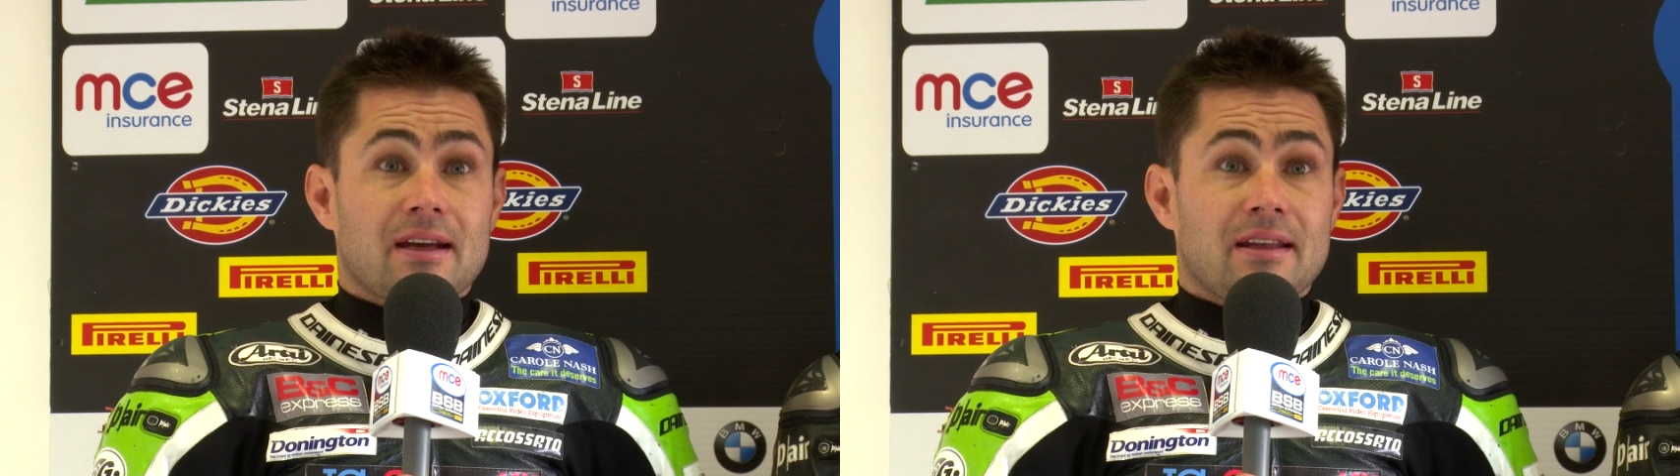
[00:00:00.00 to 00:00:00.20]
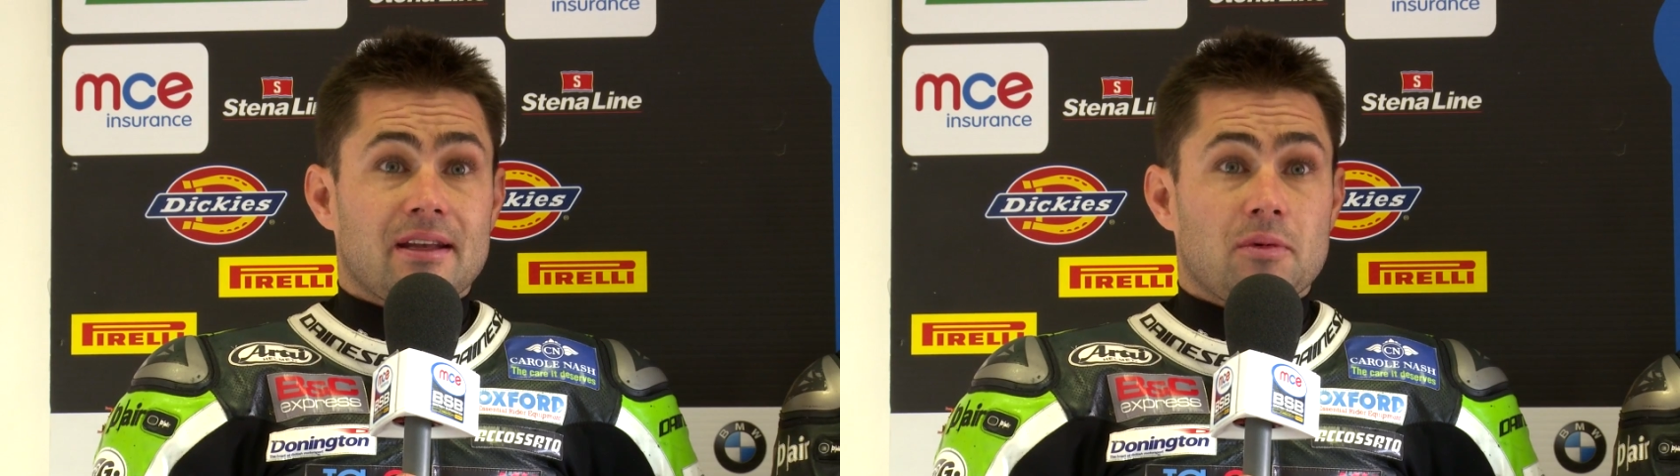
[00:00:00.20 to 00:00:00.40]

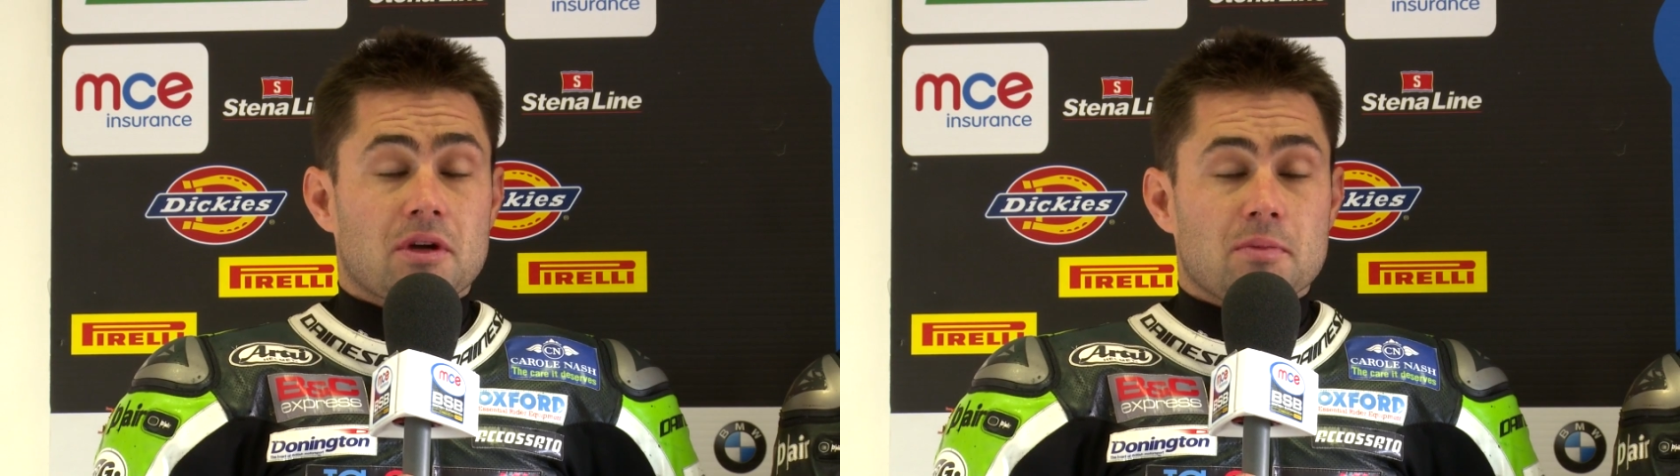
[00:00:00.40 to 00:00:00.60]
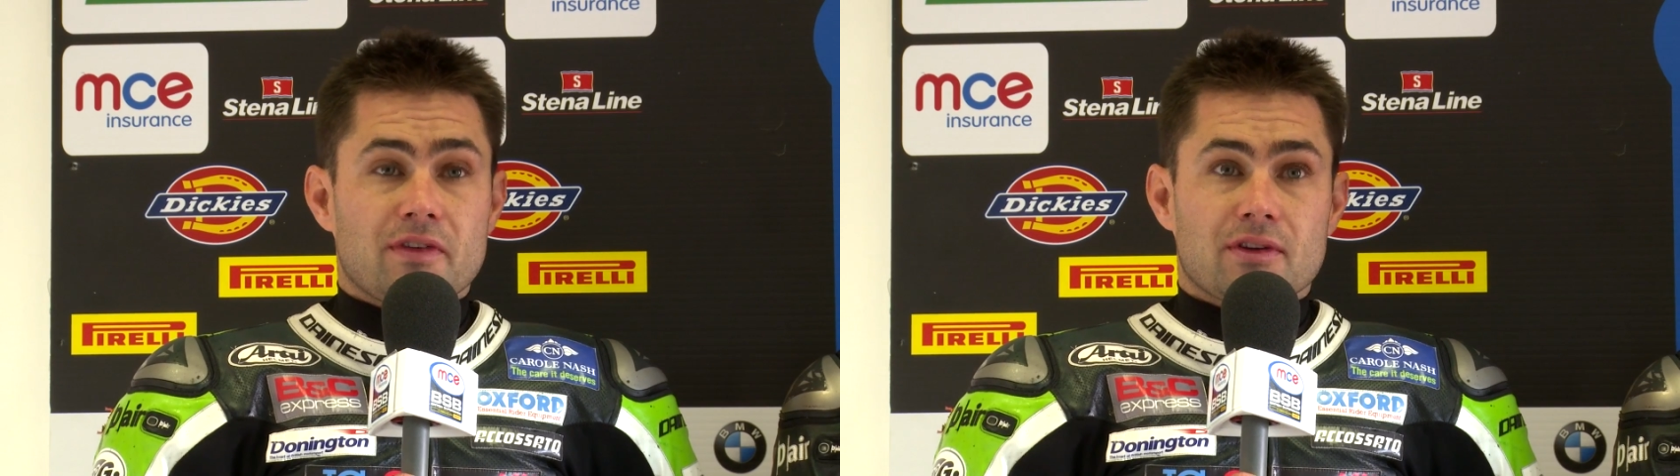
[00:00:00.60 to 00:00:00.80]
and we
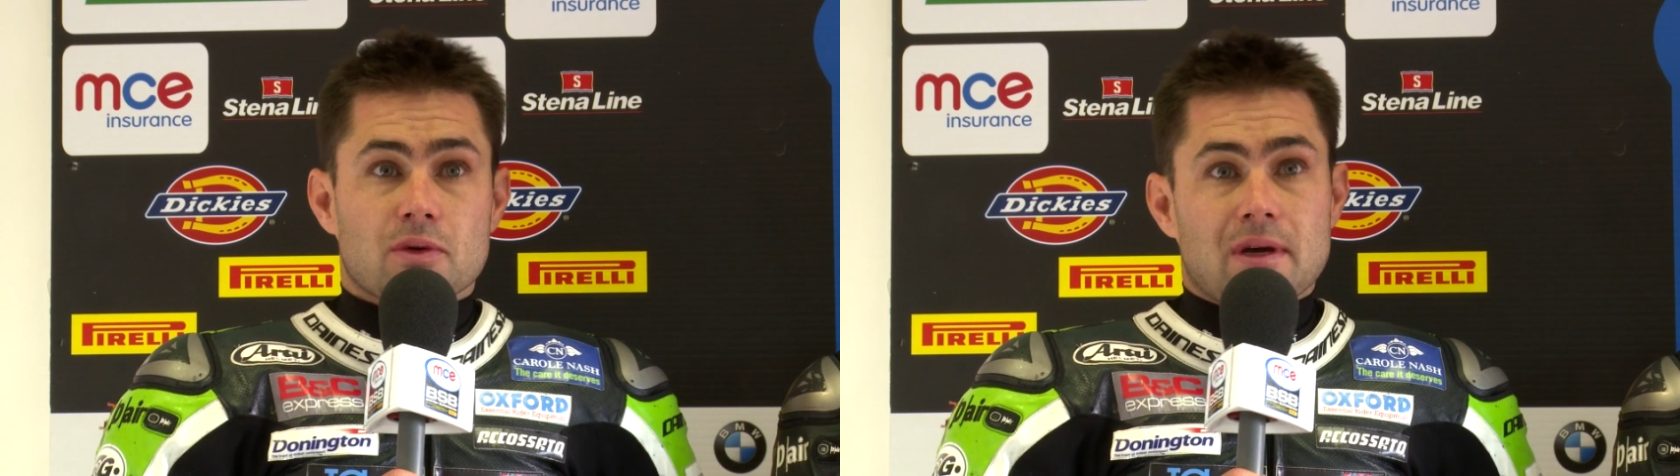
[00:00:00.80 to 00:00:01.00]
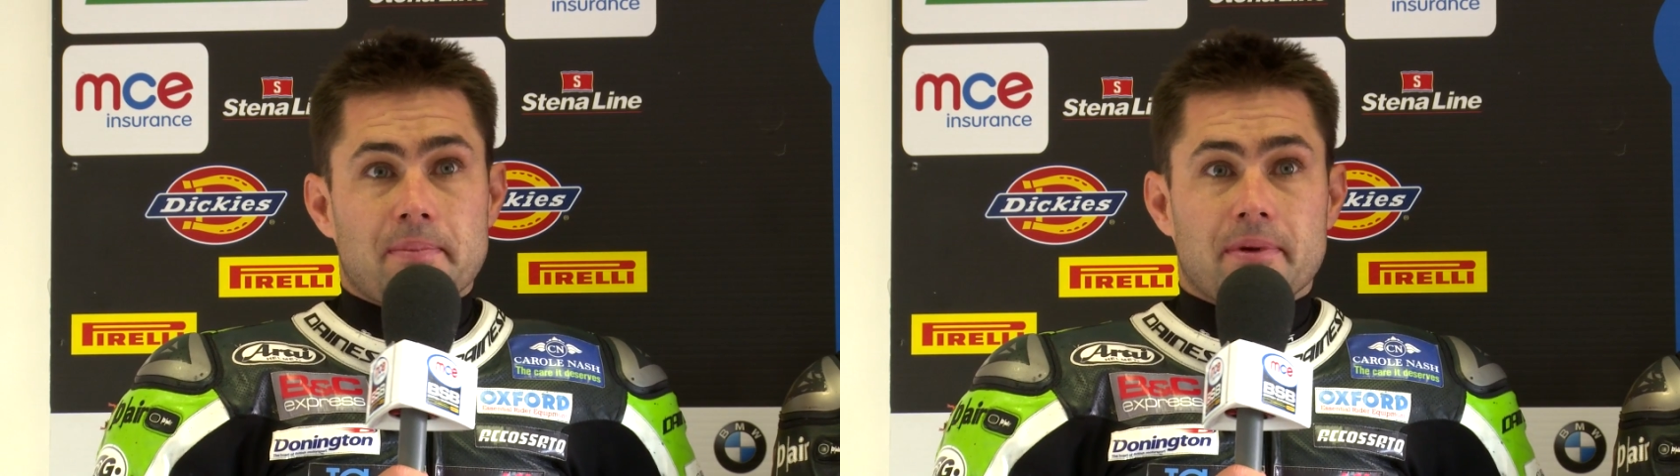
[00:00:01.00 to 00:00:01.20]
can move on
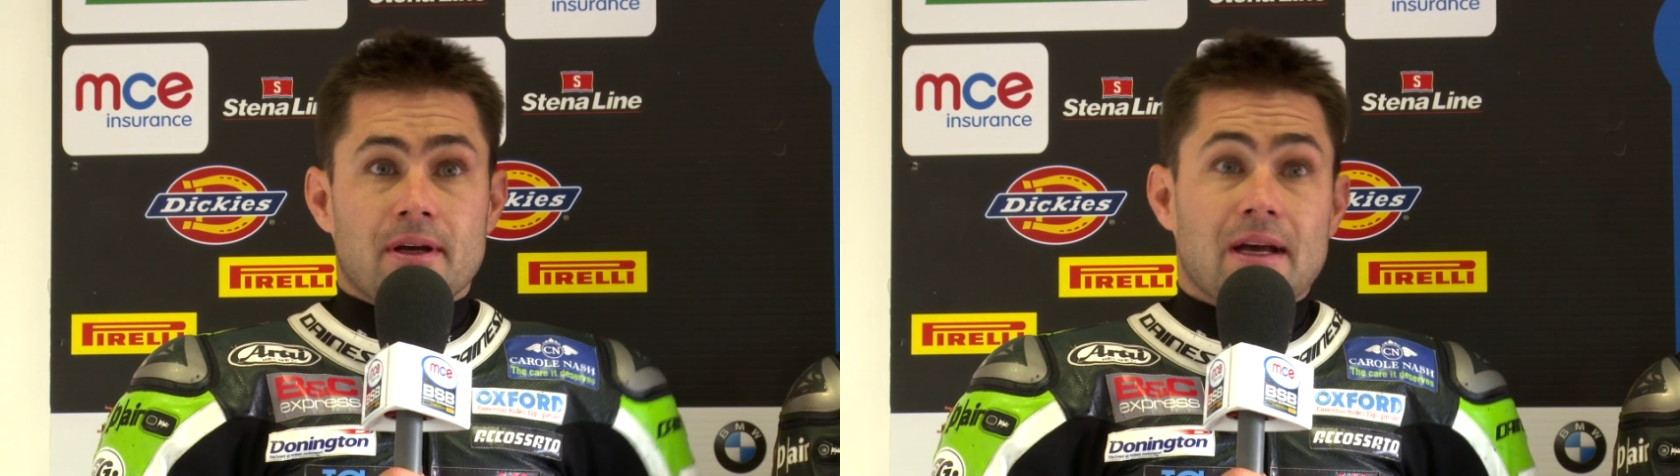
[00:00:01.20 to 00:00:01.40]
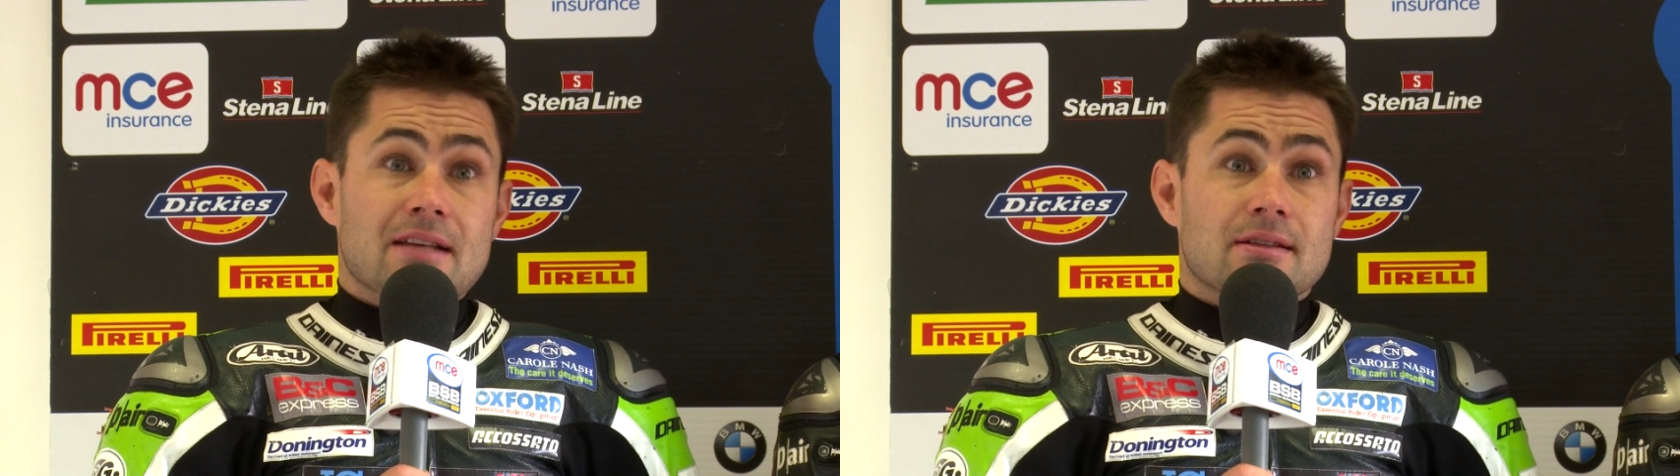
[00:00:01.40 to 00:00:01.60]
to
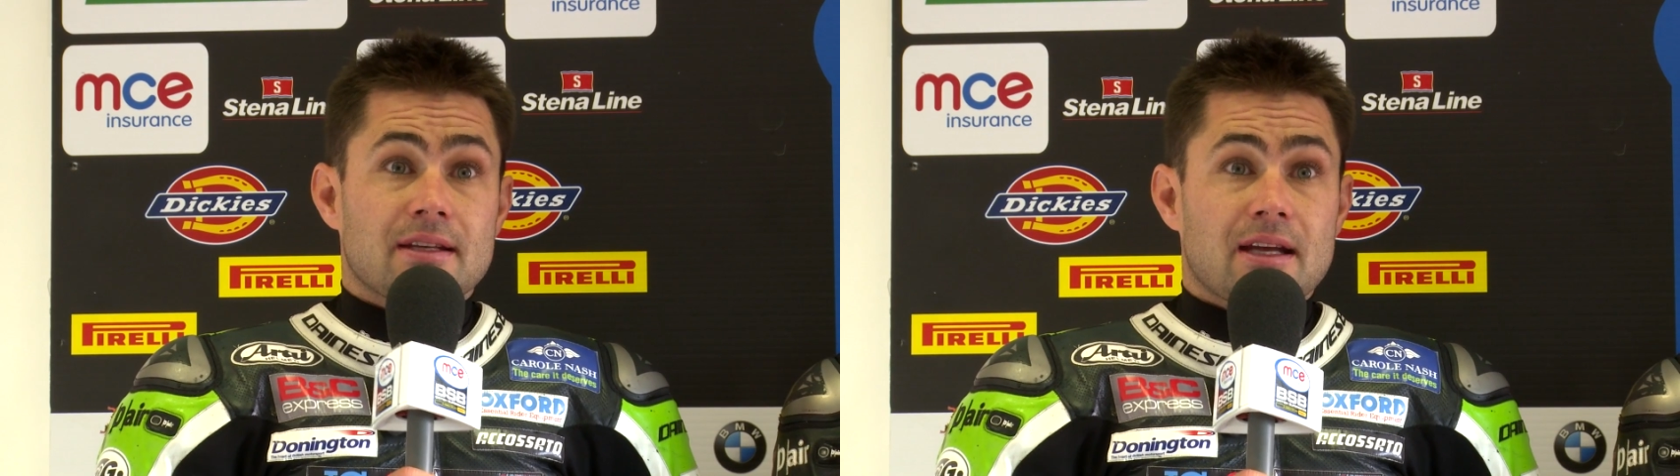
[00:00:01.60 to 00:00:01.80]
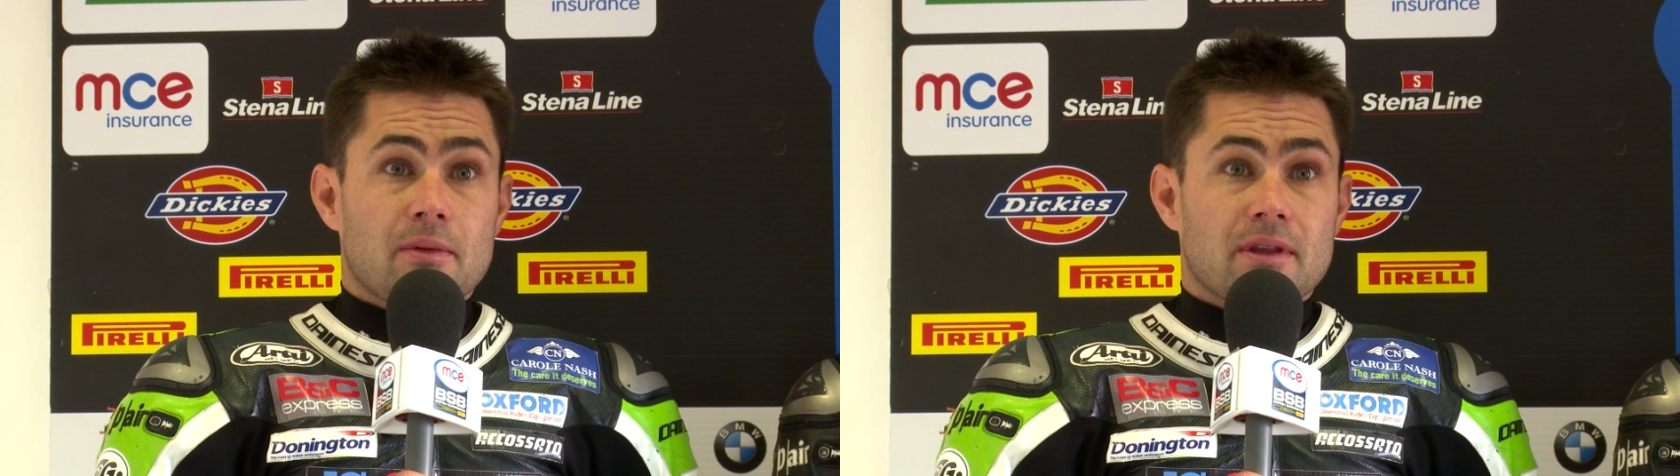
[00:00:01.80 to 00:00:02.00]
Assen
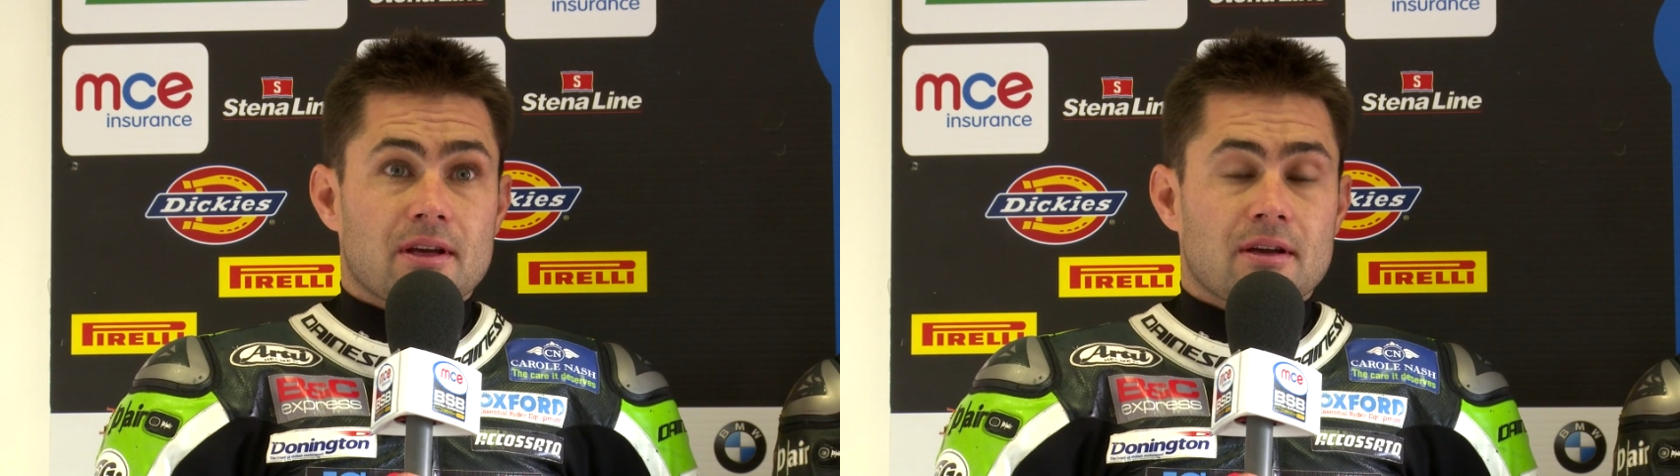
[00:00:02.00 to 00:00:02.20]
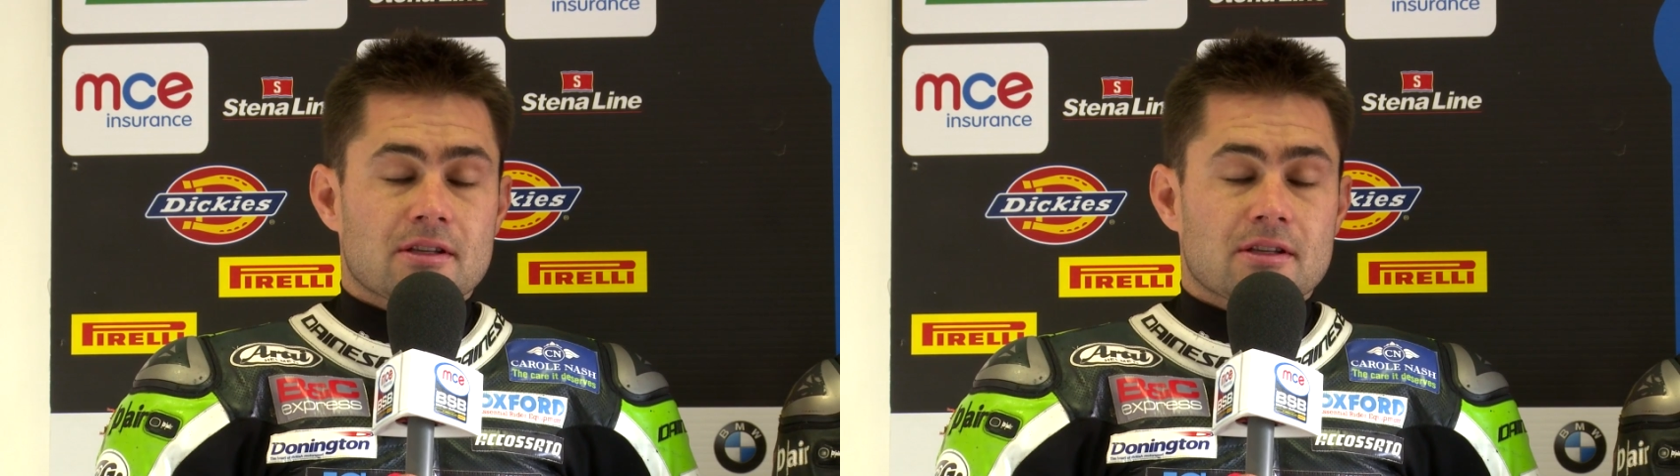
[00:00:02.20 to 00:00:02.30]
now with a